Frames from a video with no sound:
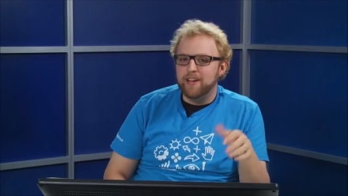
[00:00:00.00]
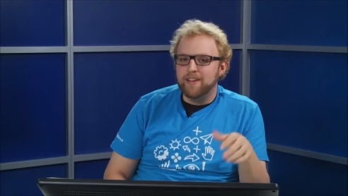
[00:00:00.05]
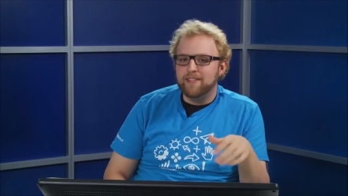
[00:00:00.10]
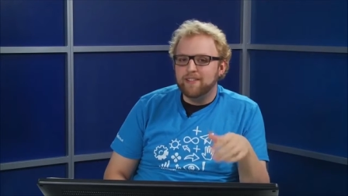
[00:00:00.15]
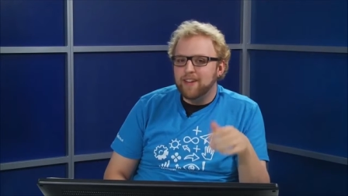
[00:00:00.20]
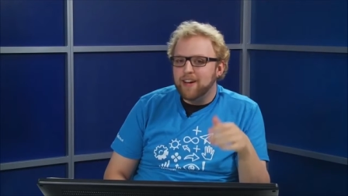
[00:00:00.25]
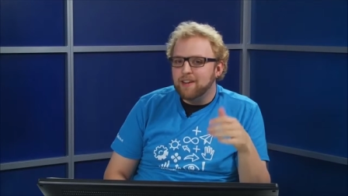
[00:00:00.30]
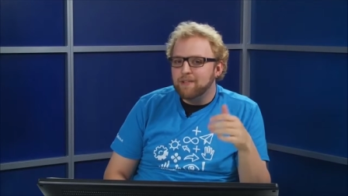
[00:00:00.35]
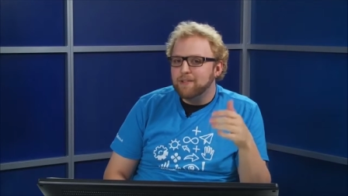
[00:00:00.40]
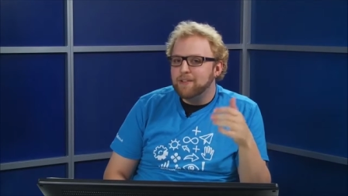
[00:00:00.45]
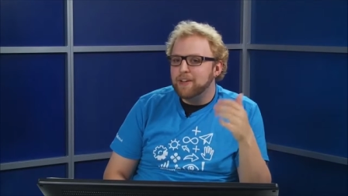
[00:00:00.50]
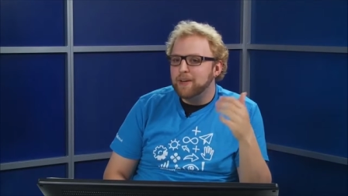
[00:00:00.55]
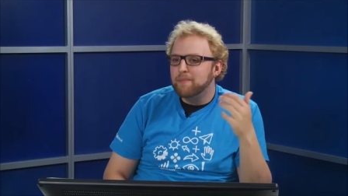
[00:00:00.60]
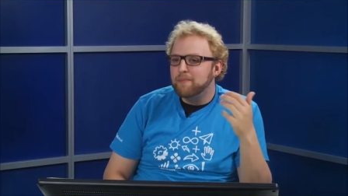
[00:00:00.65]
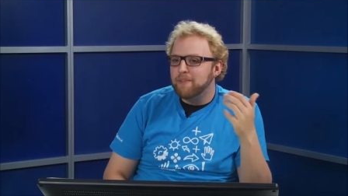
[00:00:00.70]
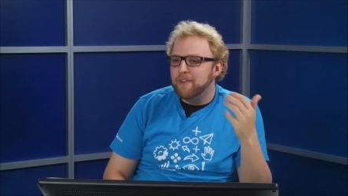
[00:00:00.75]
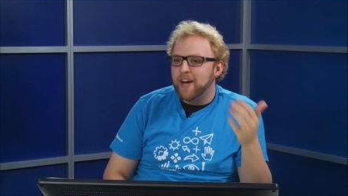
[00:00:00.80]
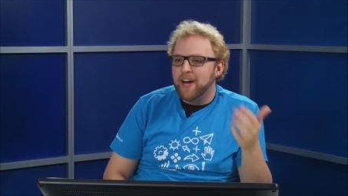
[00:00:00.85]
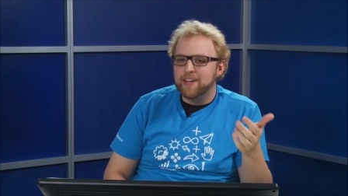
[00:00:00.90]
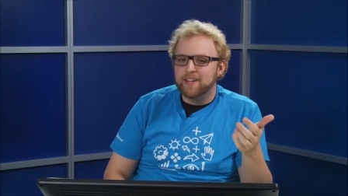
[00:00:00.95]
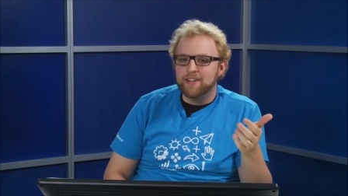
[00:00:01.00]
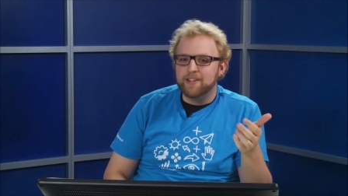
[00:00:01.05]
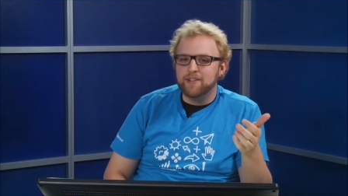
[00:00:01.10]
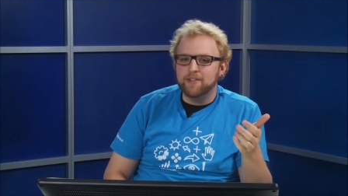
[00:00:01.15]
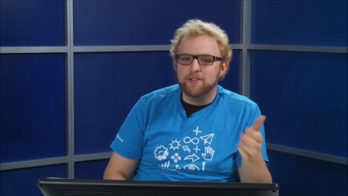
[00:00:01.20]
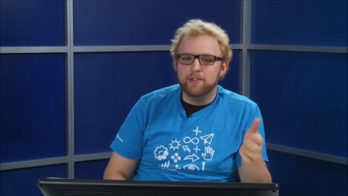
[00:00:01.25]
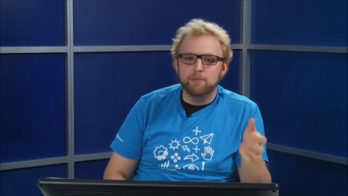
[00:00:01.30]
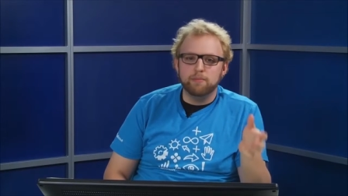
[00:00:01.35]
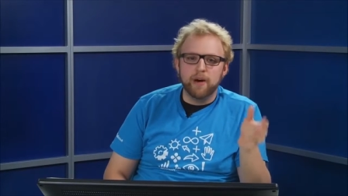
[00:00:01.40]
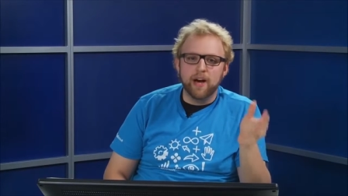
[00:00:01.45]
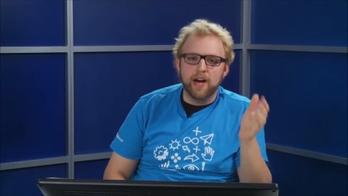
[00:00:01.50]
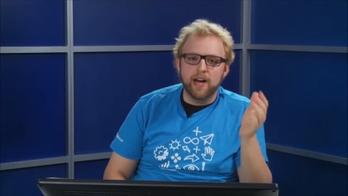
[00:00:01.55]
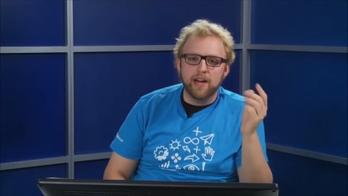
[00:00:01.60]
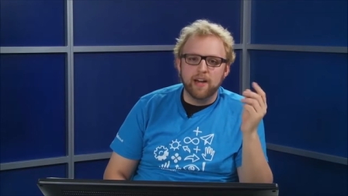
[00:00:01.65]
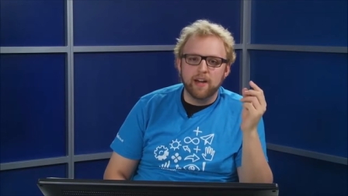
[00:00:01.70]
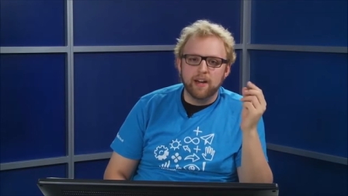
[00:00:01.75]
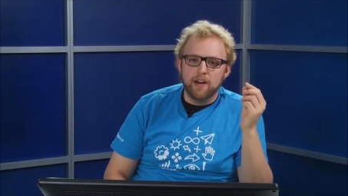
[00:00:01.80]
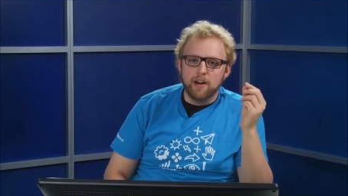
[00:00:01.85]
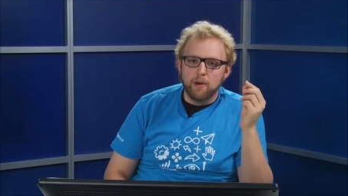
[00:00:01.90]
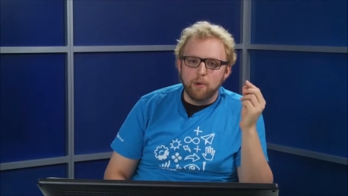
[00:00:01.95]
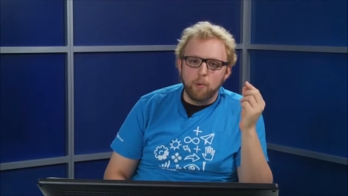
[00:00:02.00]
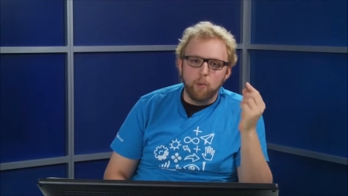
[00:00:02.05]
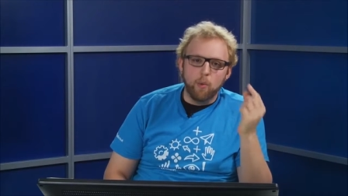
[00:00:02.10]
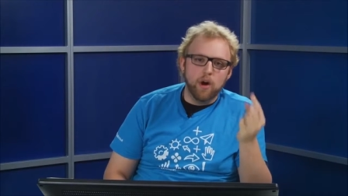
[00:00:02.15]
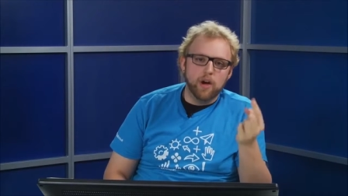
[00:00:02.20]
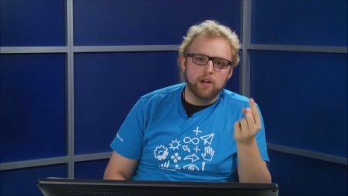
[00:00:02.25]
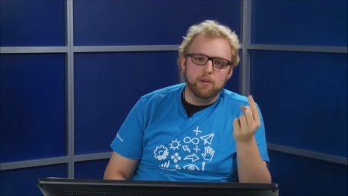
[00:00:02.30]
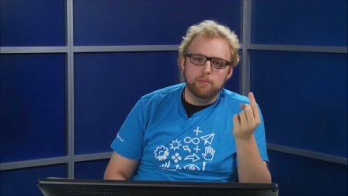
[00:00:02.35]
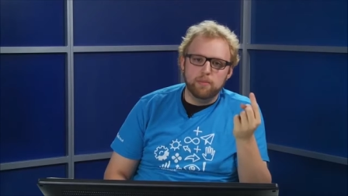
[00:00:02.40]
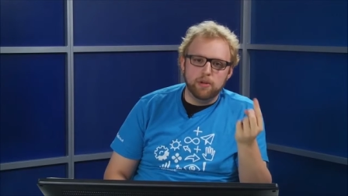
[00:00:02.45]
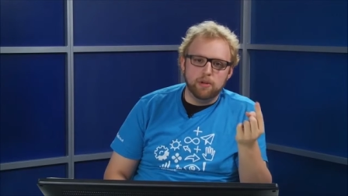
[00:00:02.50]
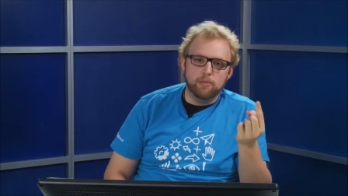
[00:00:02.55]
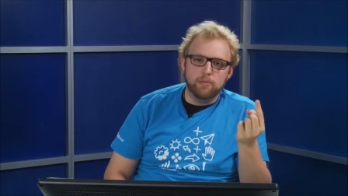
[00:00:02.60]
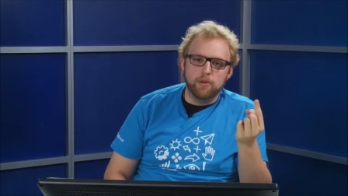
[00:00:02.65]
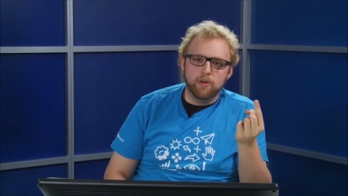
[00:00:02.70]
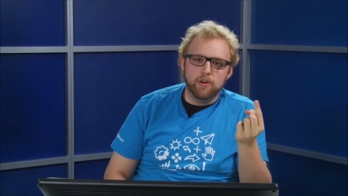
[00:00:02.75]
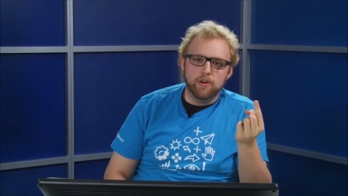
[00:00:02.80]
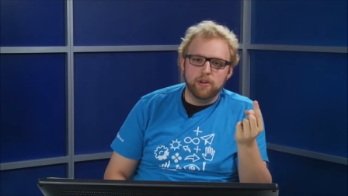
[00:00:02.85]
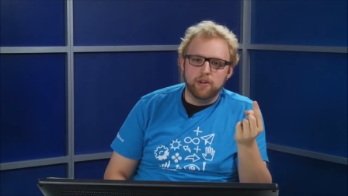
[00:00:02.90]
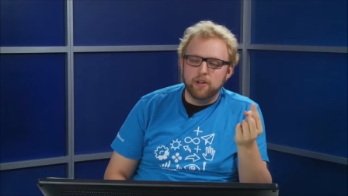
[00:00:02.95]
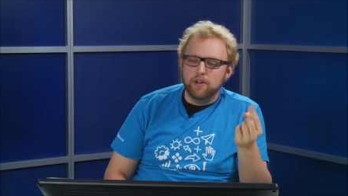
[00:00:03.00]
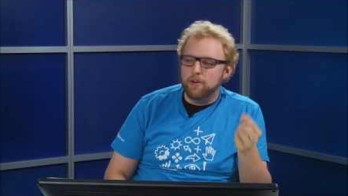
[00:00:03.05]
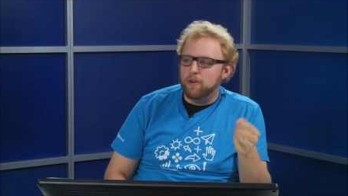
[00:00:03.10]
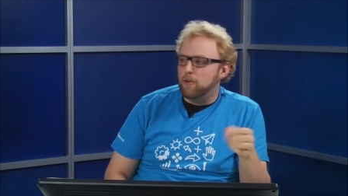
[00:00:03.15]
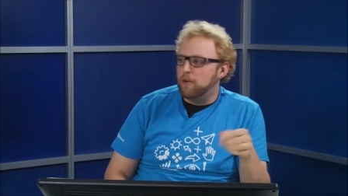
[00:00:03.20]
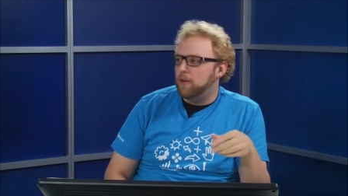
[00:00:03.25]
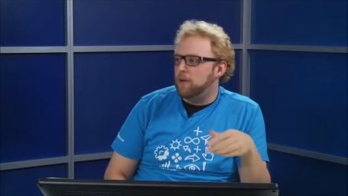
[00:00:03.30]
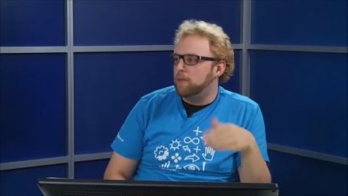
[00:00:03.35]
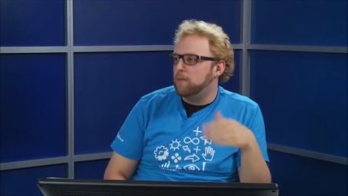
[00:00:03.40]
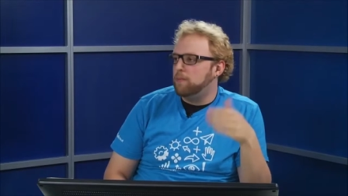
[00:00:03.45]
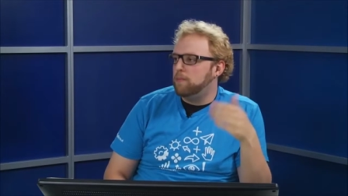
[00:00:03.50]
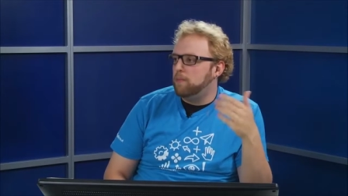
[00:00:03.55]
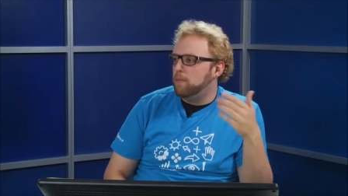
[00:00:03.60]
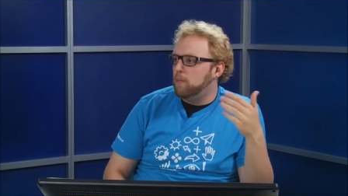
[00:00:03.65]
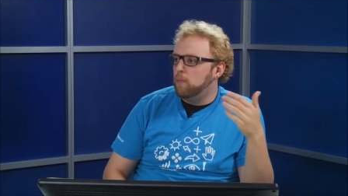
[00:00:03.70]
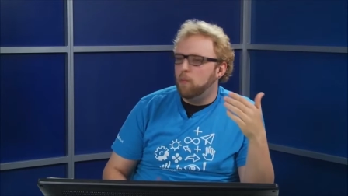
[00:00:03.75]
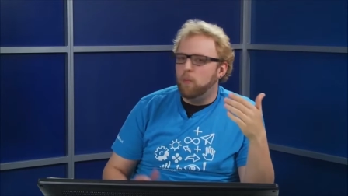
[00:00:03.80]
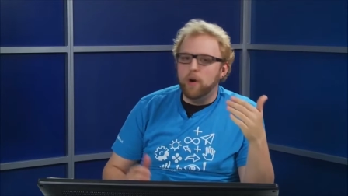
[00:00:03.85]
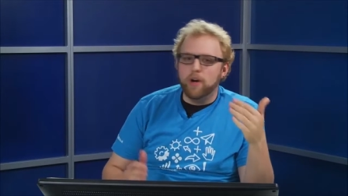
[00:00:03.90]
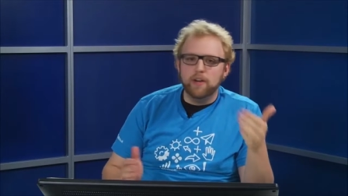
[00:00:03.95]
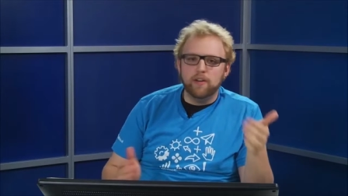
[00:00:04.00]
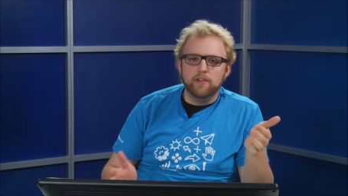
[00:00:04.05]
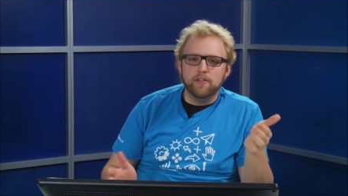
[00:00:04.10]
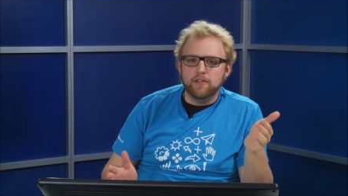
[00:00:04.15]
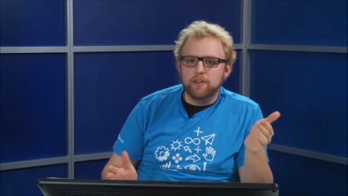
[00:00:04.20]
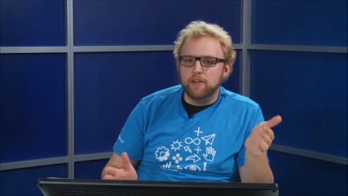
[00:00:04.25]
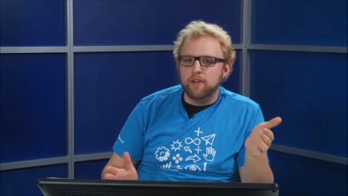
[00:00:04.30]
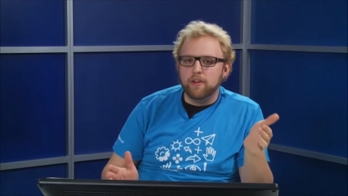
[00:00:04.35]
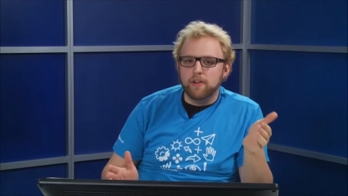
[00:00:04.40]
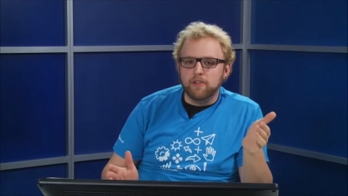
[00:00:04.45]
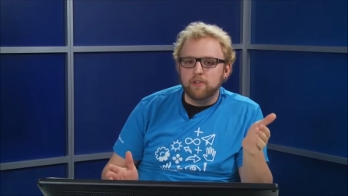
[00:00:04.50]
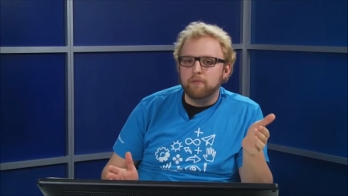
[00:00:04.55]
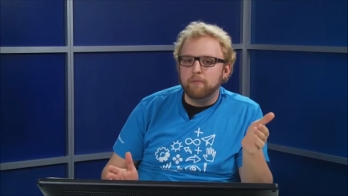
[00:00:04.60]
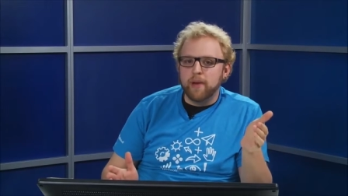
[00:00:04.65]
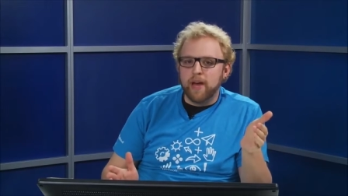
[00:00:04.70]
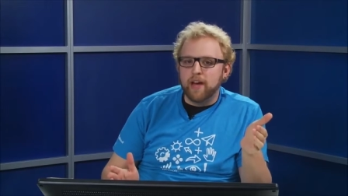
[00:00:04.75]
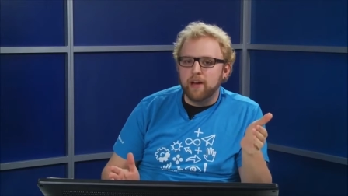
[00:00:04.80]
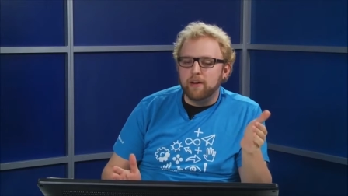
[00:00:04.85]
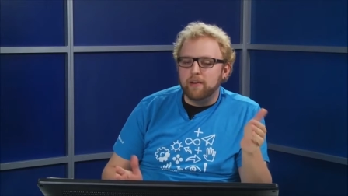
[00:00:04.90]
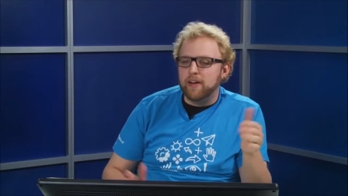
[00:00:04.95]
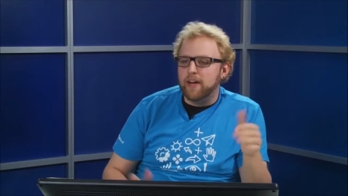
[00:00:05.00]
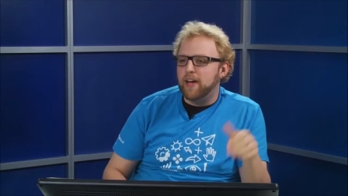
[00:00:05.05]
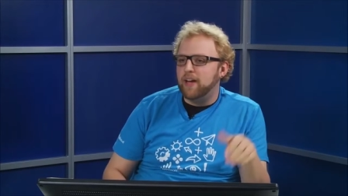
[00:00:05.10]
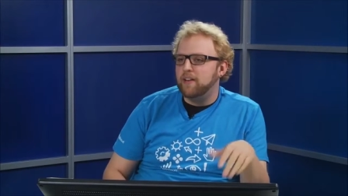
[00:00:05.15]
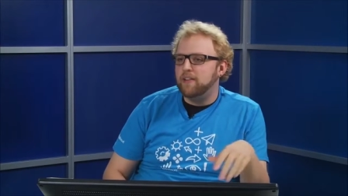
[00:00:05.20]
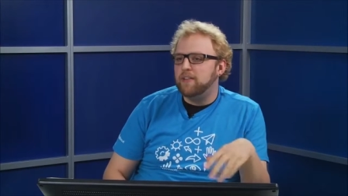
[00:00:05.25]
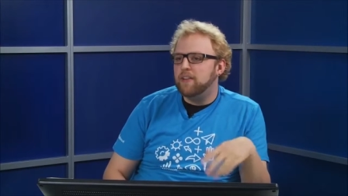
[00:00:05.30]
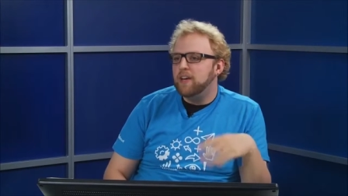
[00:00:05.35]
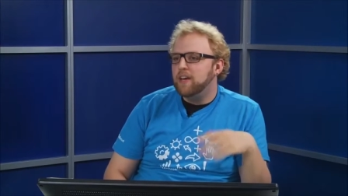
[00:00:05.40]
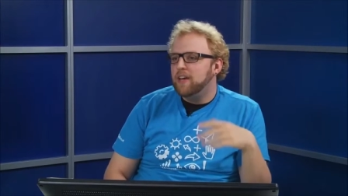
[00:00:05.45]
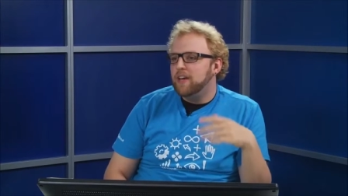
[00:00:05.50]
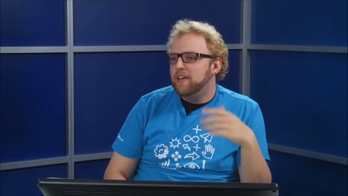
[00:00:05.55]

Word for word: It's not really practical to buy one billboard or one series of banner ads.